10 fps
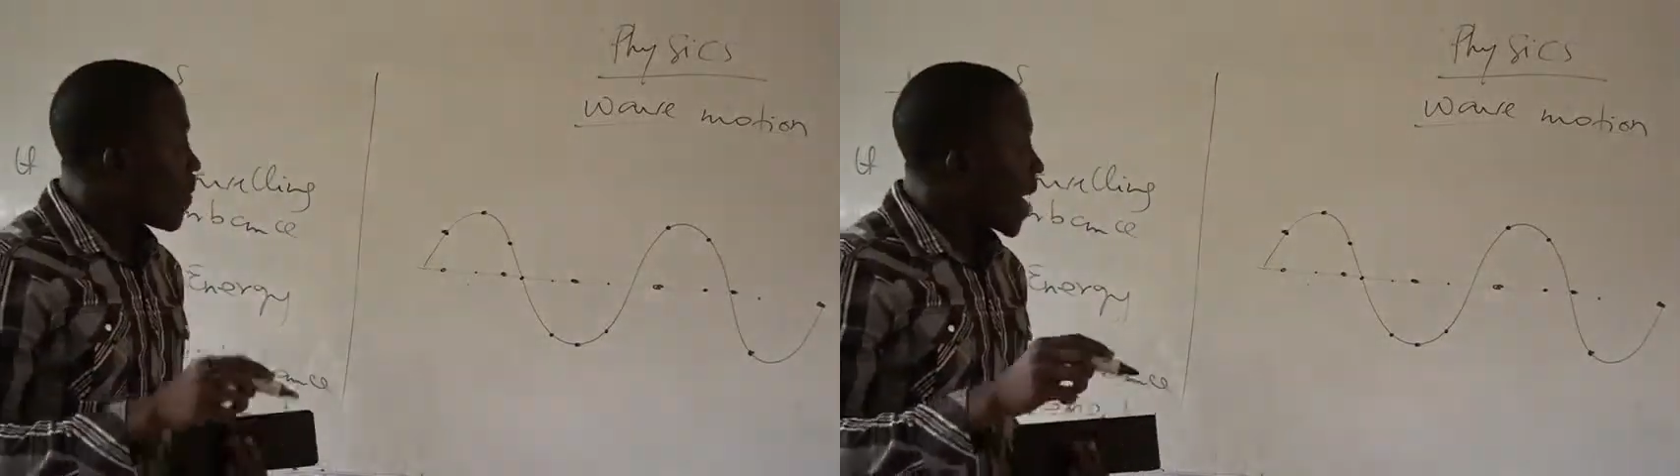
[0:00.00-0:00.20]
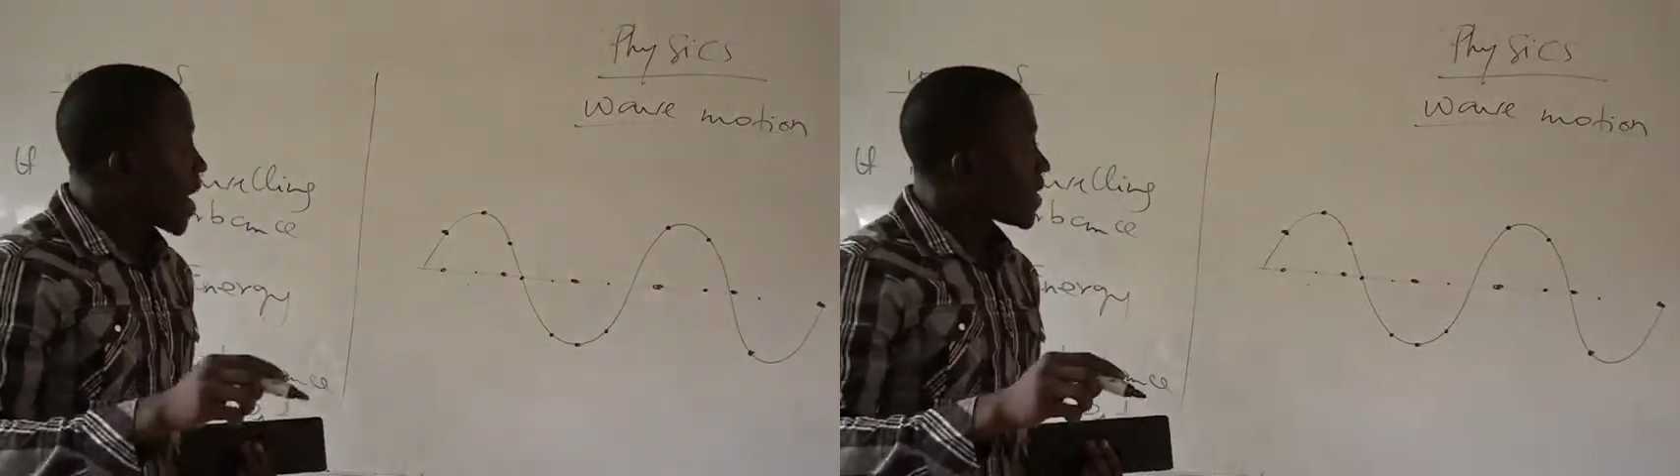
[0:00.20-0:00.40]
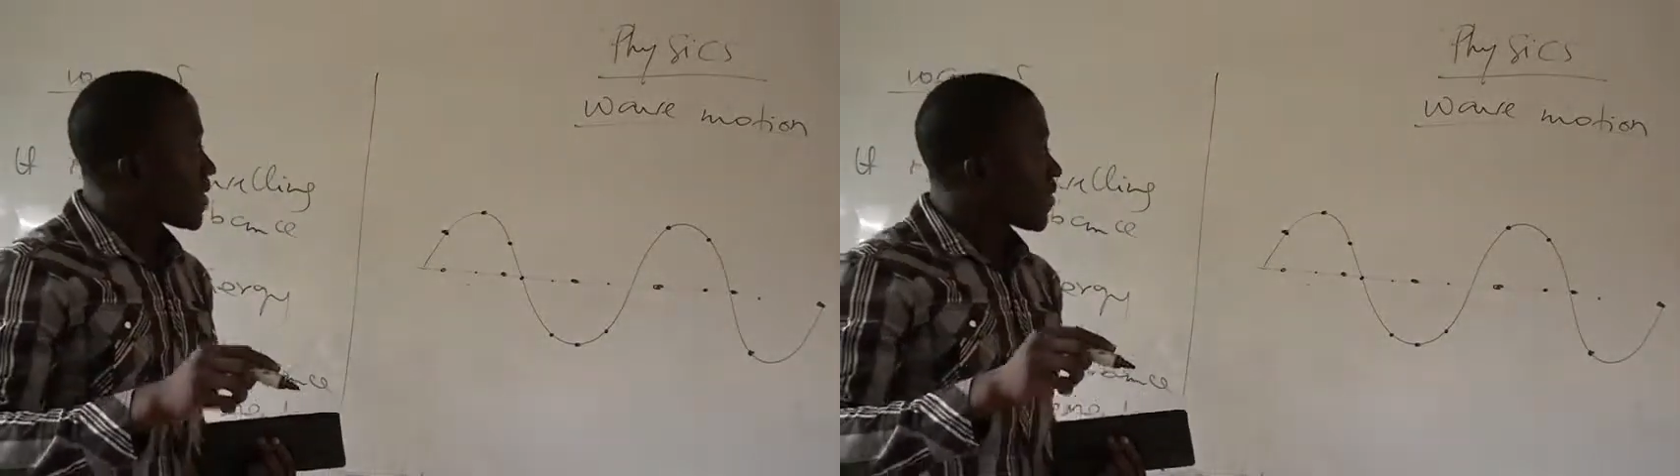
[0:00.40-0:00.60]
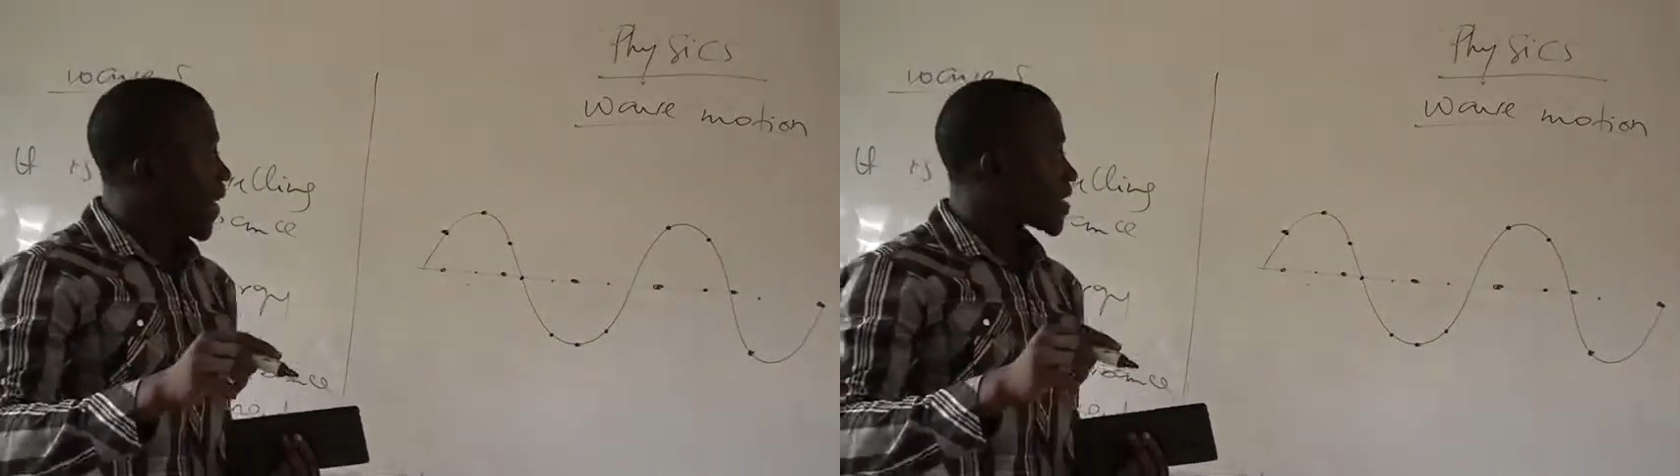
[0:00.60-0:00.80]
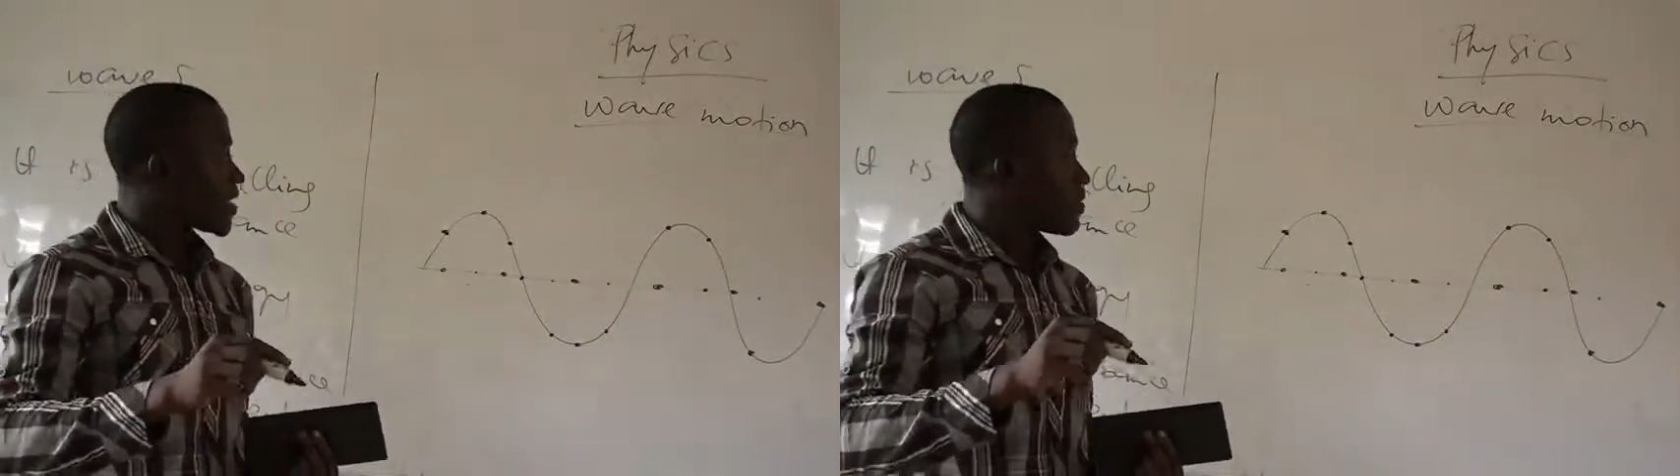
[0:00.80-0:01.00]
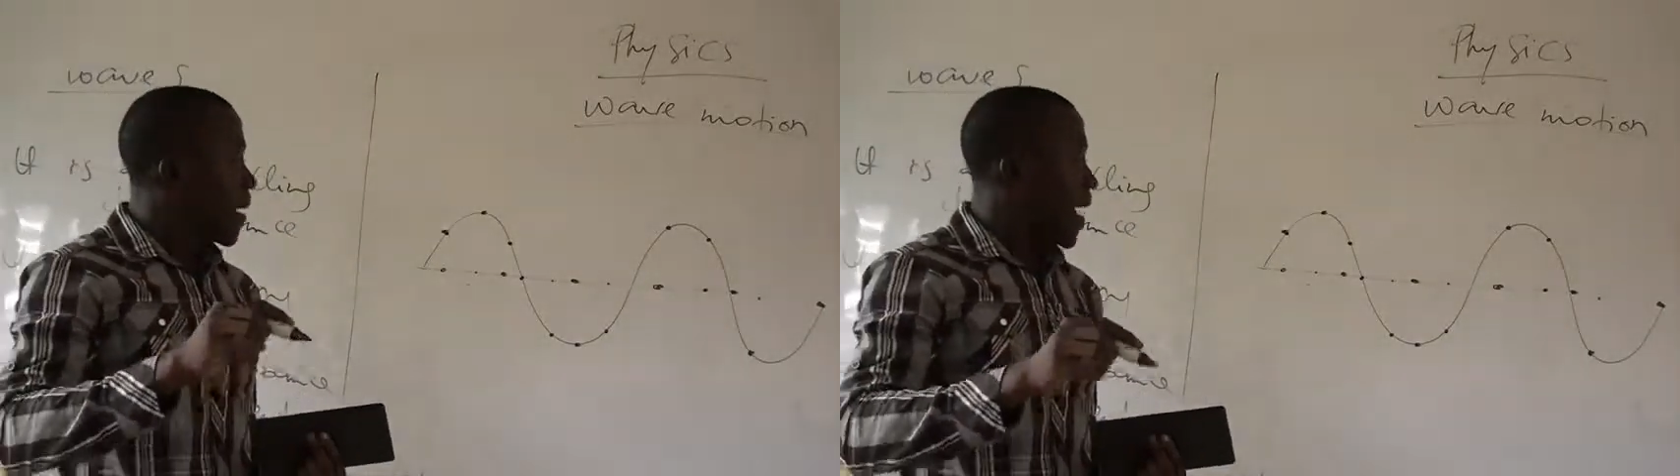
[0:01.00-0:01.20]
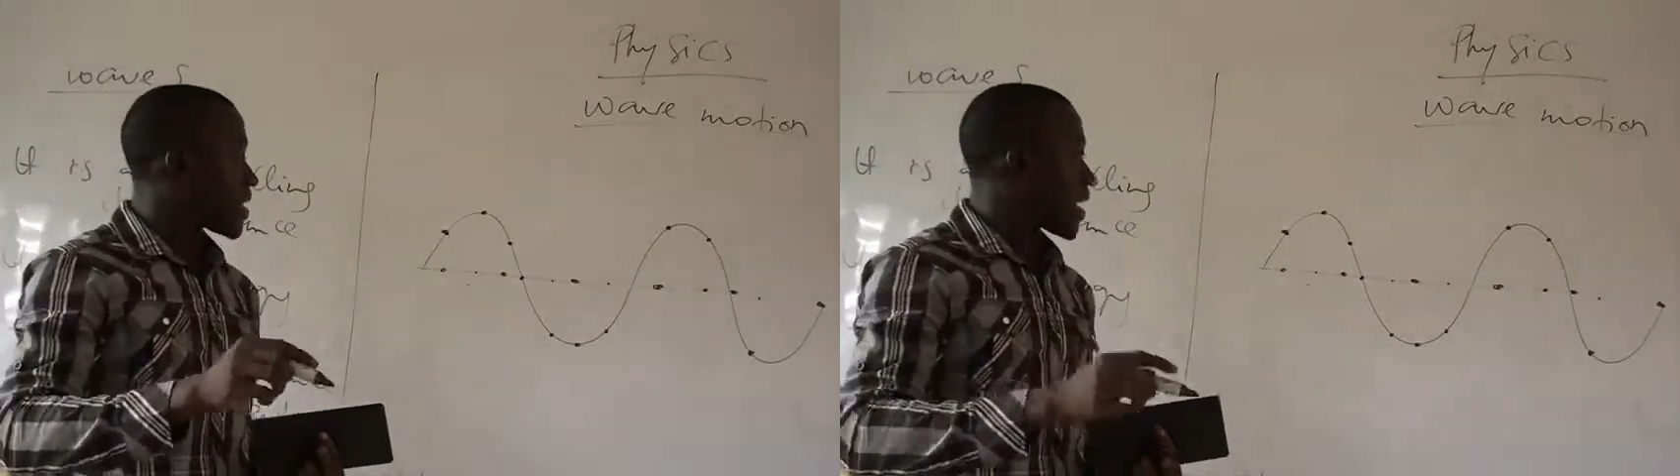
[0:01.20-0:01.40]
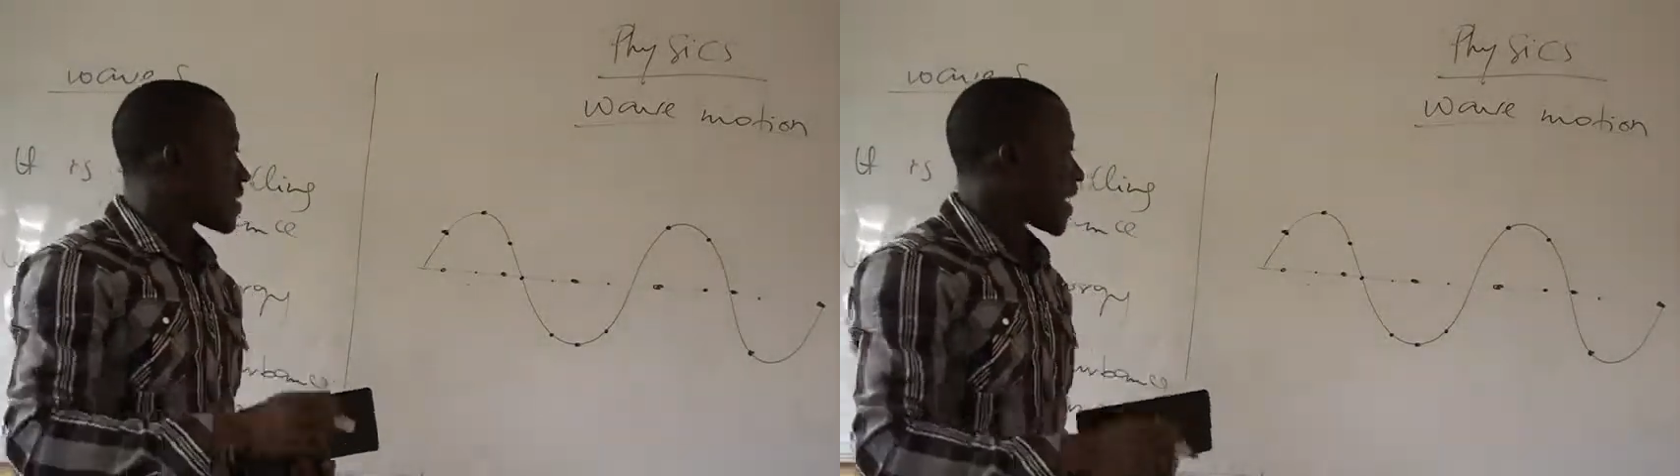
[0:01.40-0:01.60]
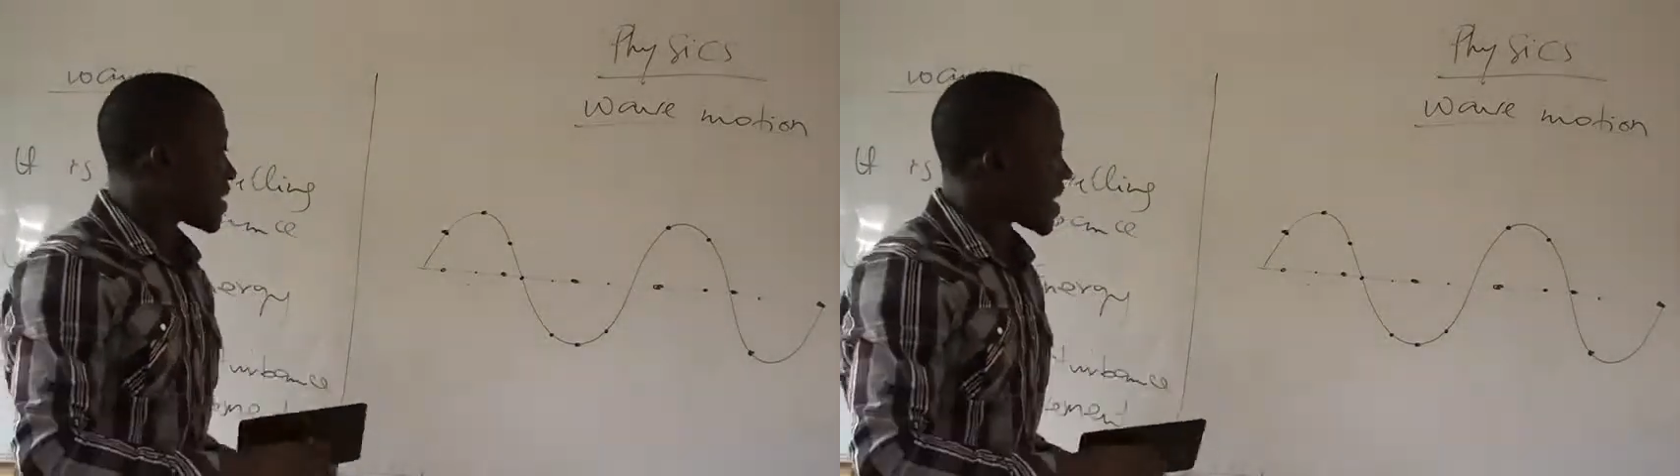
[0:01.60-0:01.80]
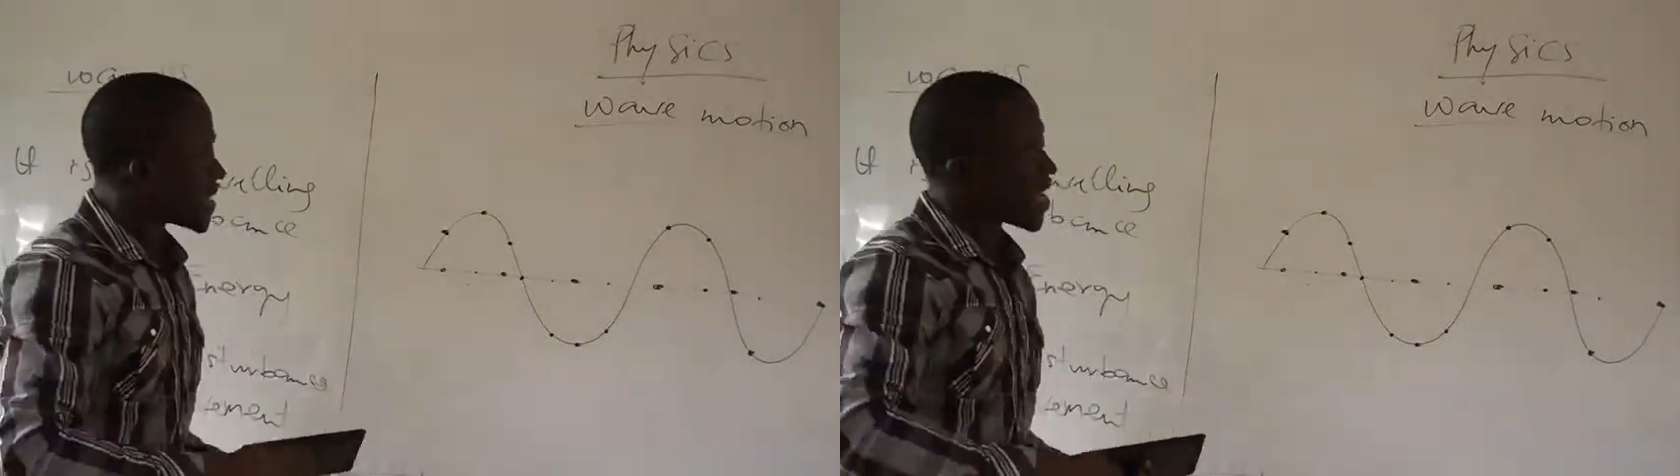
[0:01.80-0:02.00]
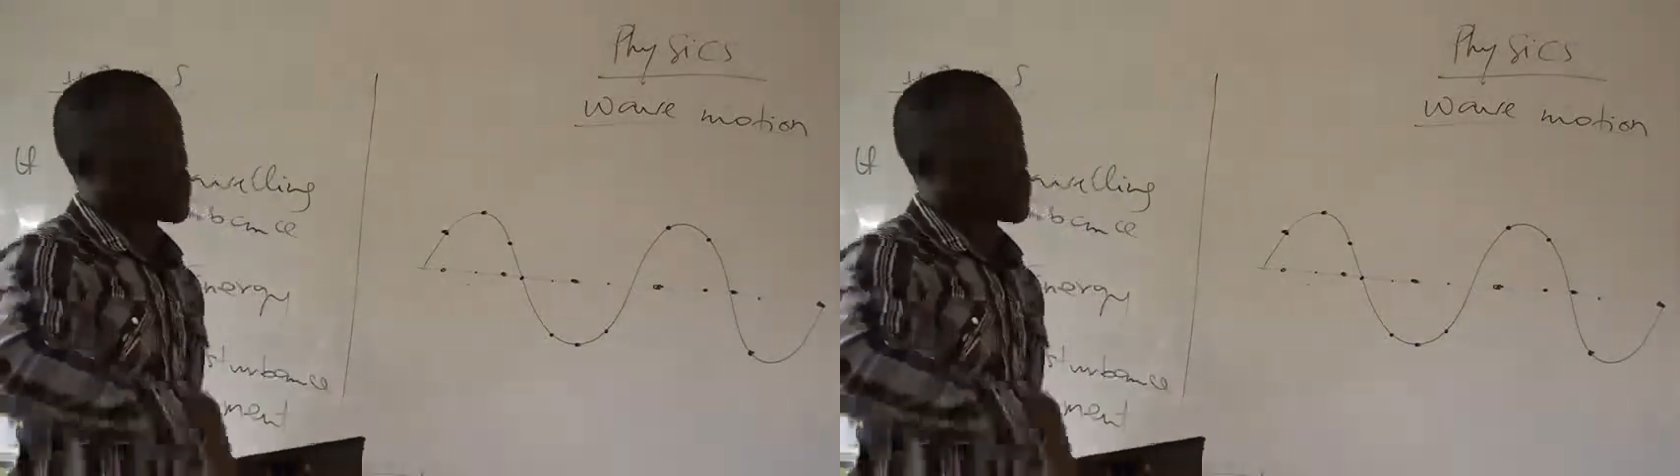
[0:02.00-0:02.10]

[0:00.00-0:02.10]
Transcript: bear the facts in mind that it's as a